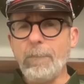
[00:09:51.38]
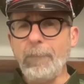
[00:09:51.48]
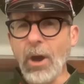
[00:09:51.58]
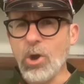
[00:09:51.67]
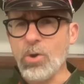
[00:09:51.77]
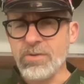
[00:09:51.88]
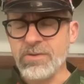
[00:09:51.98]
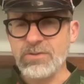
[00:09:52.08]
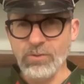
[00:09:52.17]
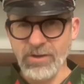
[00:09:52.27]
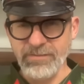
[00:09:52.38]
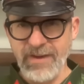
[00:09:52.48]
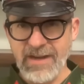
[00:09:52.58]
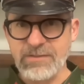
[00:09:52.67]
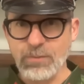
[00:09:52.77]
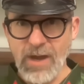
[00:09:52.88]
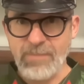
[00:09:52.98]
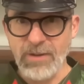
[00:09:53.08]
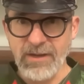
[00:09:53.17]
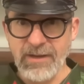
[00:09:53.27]
potent or advanced
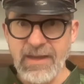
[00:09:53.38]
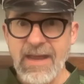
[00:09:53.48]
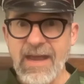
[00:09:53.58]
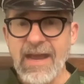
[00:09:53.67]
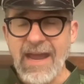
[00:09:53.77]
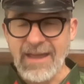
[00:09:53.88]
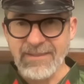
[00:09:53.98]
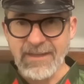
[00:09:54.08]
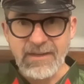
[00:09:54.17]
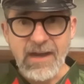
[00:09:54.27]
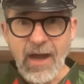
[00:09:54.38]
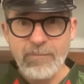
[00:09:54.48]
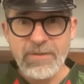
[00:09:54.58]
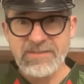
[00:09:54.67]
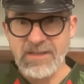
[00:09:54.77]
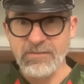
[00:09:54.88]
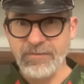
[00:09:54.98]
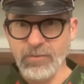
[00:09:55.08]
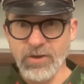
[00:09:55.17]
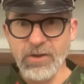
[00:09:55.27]
weapon and then compensate
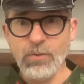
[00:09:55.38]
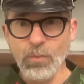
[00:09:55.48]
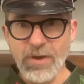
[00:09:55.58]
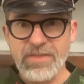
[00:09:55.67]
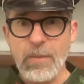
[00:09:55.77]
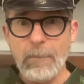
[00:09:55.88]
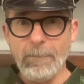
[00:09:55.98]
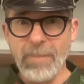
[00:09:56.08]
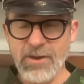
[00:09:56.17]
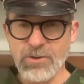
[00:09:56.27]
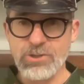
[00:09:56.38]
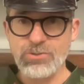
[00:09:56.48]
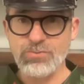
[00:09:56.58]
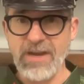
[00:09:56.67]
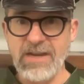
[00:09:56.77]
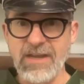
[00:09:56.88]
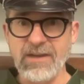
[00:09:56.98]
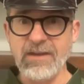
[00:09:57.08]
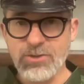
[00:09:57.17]
for it with better training.